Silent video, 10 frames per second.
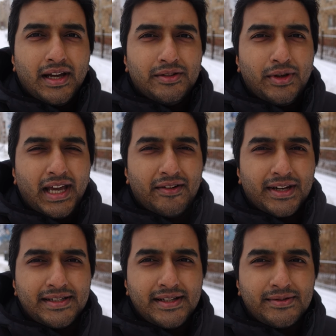do I have
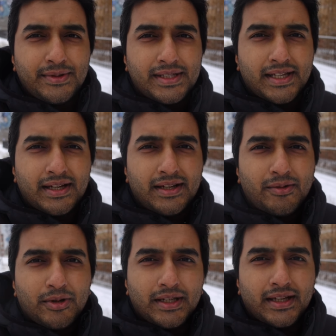a residence visa?
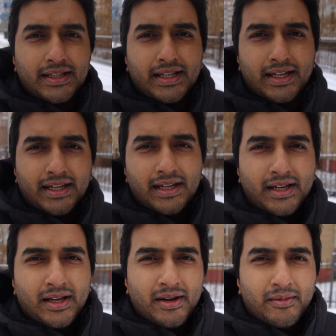What are the
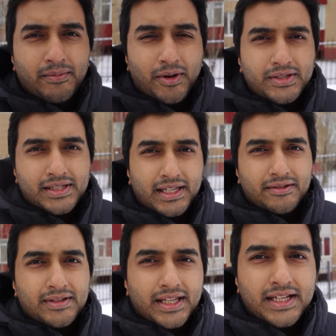
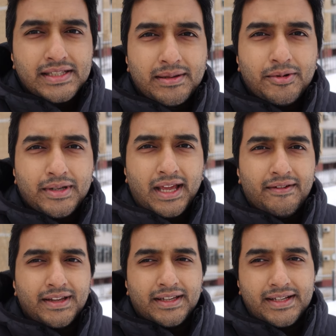positive things about
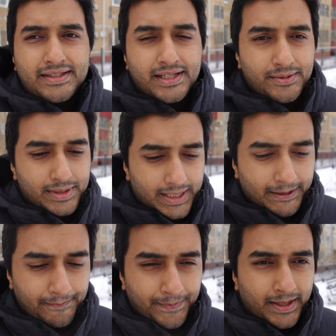having a residence visa?